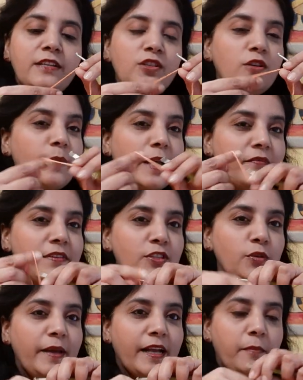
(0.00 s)
So to begin with,
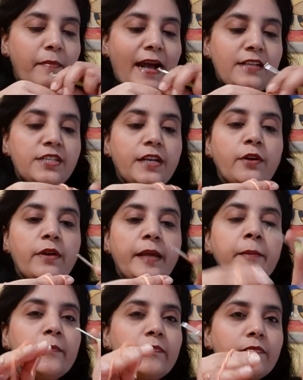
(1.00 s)
you make a magic
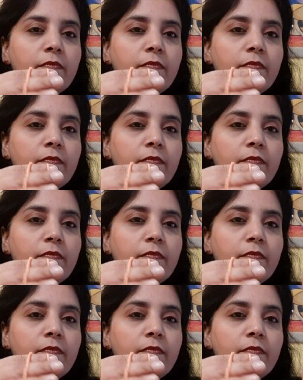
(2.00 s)
ring,